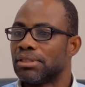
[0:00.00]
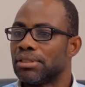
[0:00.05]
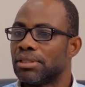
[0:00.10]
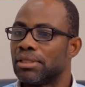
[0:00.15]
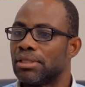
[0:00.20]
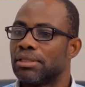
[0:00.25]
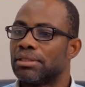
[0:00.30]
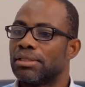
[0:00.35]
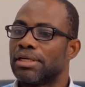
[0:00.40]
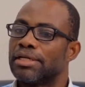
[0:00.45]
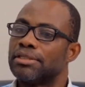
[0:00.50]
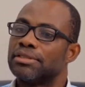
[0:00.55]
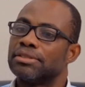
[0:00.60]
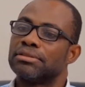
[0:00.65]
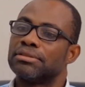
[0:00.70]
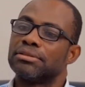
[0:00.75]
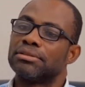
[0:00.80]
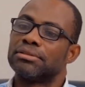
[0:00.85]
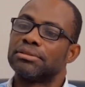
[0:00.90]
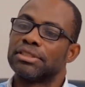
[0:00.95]
I
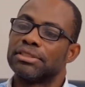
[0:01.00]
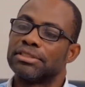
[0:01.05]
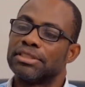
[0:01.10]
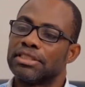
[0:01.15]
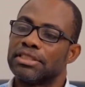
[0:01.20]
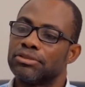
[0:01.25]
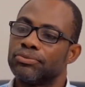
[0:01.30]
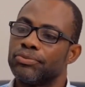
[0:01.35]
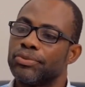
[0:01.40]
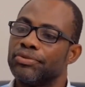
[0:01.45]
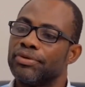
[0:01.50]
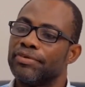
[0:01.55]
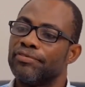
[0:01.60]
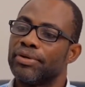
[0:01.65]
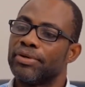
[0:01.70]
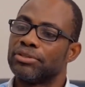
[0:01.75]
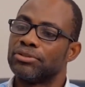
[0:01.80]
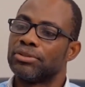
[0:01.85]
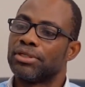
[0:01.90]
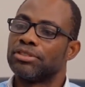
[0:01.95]
suggest we
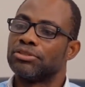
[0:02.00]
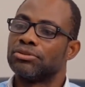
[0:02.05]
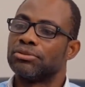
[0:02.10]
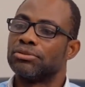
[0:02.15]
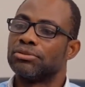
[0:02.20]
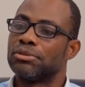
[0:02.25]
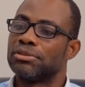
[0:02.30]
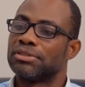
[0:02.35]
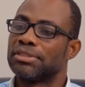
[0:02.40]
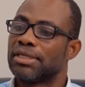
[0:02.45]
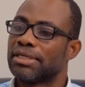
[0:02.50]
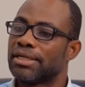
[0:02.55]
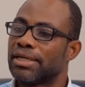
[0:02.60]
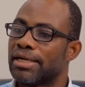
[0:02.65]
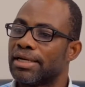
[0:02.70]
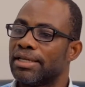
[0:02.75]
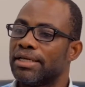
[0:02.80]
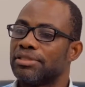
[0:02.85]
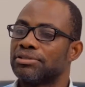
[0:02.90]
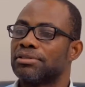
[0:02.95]
refer to our institutional
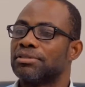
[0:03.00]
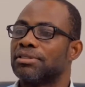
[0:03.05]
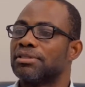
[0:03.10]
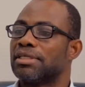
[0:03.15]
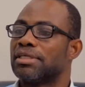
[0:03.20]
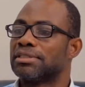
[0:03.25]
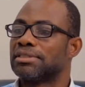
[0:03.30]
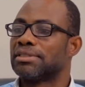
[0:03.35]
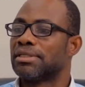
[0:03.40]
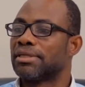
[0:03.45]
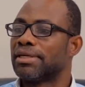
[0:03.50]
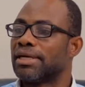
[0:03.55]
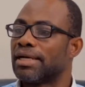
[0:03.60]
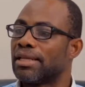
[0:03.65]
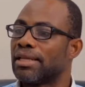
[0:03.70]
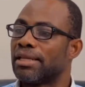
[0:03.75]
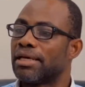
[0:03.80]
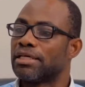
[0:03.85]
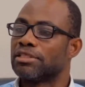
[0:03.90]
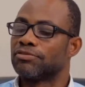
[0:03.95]
guidelines or the national
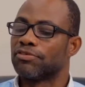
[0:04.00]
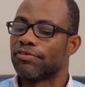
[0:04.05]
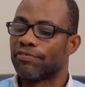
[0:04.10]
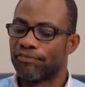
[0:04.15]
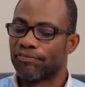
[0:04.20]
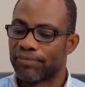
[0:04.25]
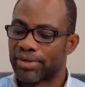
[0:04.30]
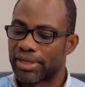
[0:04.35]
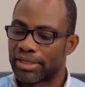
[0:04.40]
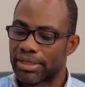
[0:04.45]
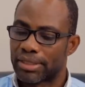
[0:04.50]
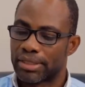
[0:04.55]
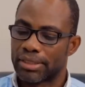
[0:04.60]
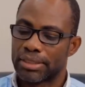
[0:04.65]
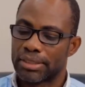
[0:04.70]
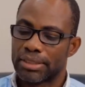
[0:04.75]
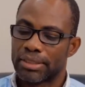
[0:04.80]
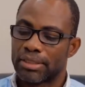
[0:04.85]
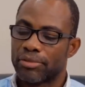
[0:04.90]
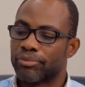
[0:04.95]
guidelines for further,
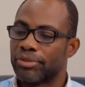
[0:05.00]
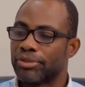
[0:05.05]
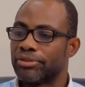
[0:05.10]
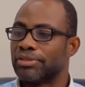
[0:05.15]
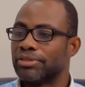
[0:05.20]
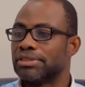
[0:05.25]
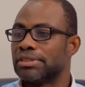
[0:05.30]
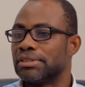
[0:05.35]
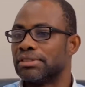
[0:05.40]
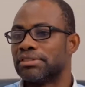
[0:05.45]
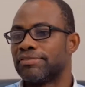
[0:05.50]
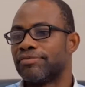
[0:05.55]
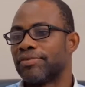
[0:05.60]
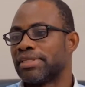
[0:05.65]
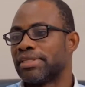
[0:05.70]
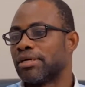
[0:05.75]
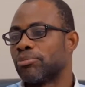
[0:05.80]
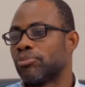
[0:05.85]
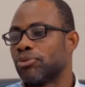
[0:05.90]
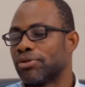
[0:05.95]
because it's
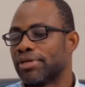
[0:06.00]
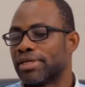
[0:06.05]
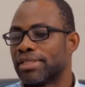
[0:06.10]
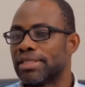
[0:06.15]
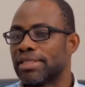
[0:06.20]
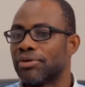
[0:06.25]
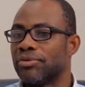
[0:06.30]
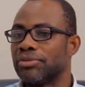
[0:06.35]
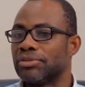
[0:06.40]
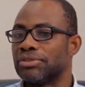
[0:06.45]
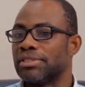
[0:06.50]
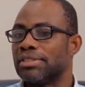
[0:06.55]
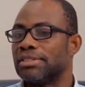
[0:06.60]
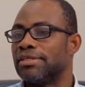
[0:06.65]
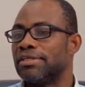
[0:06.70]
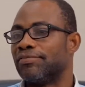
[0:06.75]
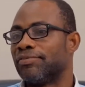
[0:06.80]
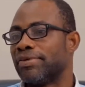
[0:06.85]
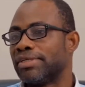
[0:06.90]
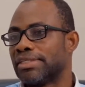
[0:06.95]
further broken down into the
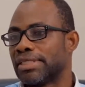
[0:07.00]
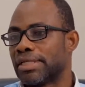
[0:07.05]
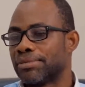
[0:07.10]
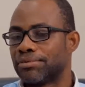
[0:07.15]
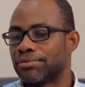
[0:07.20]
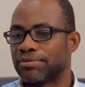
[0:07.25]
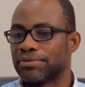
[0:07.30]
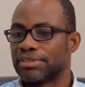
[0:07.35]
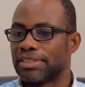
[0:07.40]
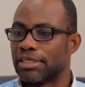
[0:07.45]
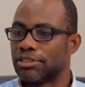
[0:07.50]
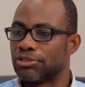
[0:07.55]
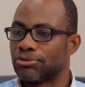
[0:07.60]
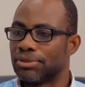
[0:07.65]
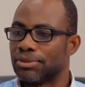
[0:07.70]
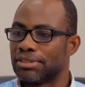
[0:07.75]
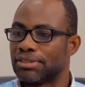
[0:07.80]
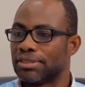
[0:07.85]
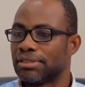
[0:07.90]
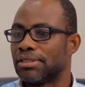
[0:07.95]
different types of
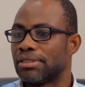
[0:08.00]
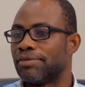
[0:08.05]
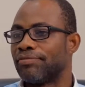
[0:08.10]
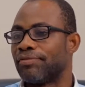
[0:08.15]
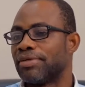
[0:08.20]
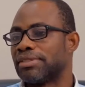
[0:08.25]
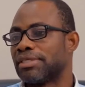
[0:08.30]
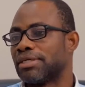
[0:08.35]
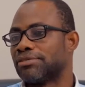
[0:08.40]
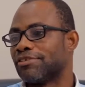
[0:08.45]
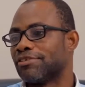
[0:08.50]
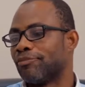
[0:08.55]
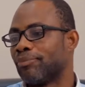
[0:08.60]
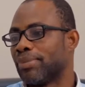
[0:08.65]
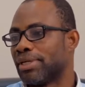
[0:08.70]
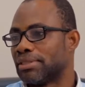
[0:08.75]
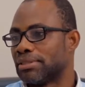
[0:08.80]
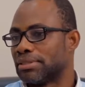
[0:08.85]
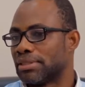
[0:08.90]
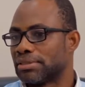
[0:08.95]
surgeries and the different types of
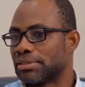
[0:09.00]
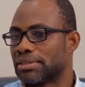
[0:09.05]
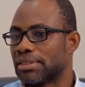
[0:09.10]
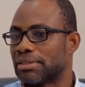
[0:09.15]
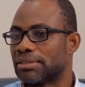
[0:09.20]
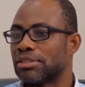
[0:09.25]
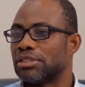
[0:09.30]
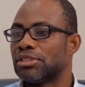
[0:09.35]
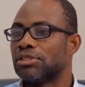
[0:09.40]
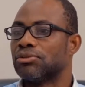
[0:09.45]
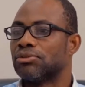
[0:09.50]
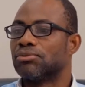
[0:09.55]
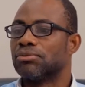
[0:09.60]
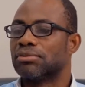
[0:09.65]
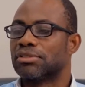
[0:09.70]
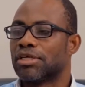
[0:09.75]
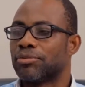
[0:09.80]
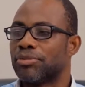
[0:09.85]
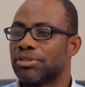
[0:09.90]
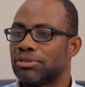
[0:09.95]
patients that will
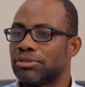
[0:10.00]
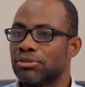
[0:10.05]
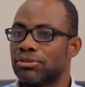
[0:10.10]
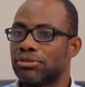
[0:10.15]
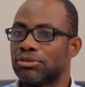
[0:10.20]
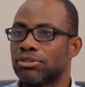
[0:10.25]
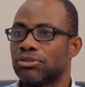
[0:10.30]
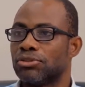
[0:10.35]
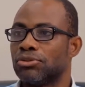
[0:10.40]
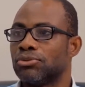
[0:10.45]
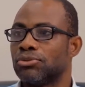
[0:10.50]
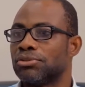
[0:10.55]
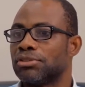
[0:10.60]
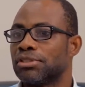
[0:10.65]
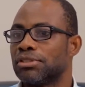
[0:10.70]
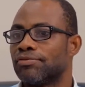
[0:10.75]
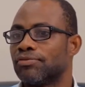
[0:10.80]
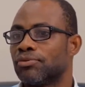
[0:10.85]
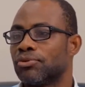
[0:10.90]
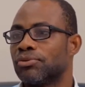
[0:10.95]
come into your
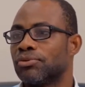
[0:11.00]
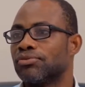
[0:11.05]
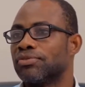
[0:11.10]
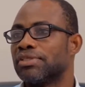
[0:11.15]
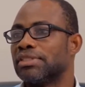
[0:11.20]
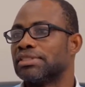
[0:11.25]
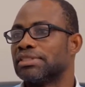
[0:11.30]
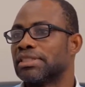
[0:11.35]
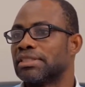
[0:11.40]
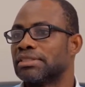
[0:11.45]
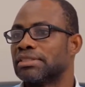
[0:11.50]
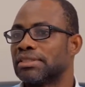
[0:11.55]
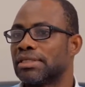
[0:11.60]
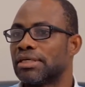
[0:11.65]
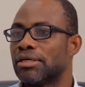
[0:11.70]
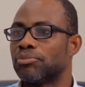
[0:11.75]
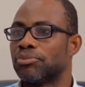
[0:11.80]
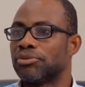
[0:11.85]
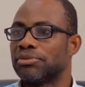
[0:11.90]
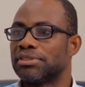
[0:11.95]
institution for
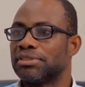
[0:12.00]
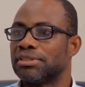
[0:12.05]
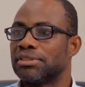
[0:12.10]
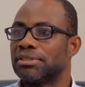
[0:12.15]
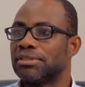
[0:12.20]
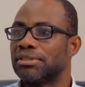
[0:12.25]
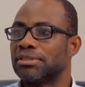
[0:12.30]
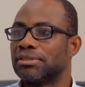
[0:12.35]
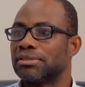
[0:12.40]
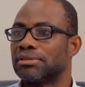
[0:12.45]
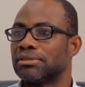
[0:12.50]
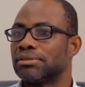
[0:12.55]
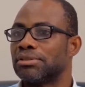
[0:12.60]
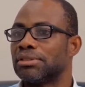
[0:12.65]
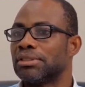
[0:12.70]
surgical procedures.